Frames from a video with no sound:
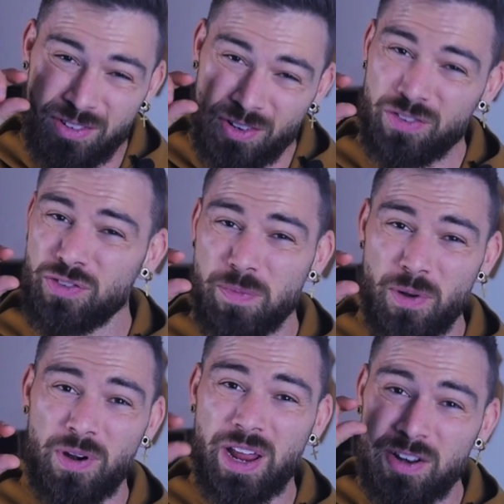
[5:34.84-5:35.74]
just
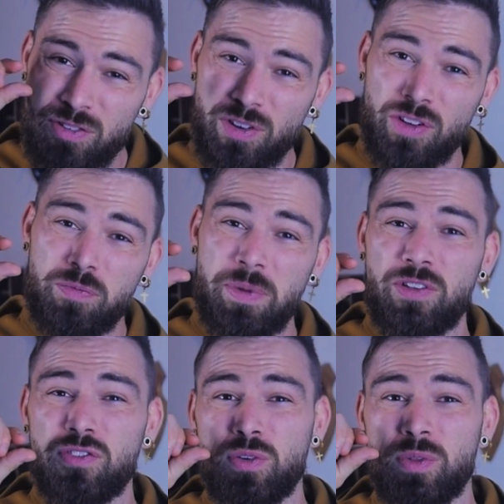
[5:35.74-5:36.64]
small
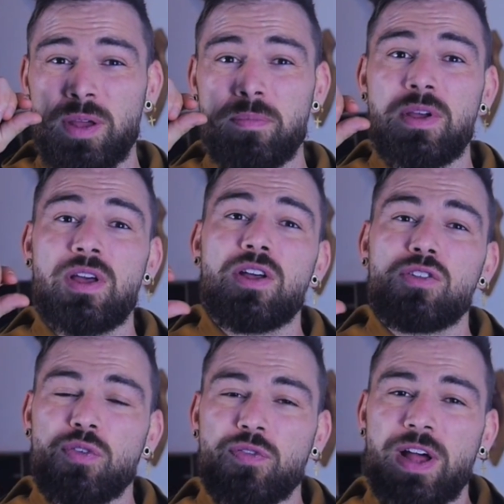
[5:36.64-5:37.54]
adjustments to them
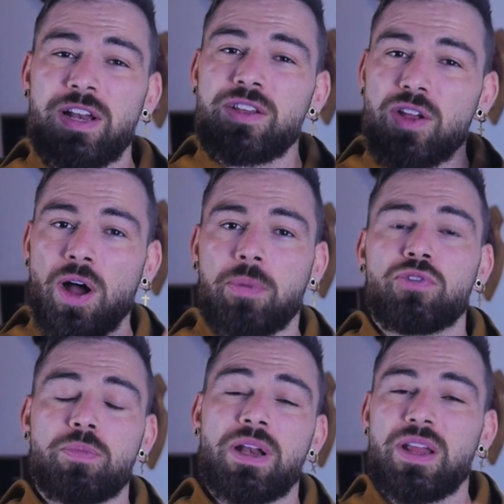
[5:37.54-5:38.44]
to find the
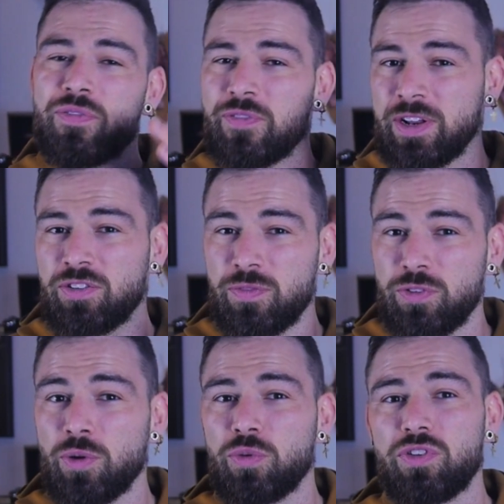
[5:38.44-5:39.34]
optimal
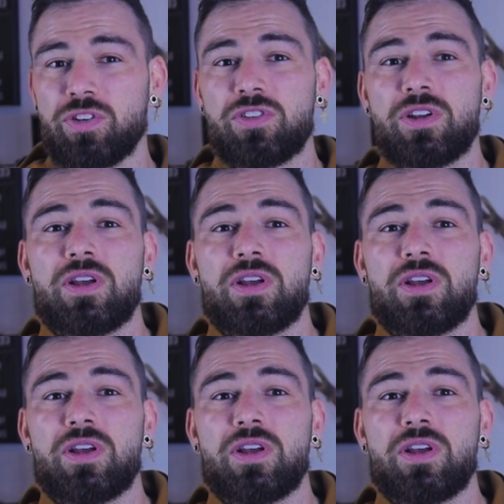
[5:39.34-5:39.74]
effective dosage.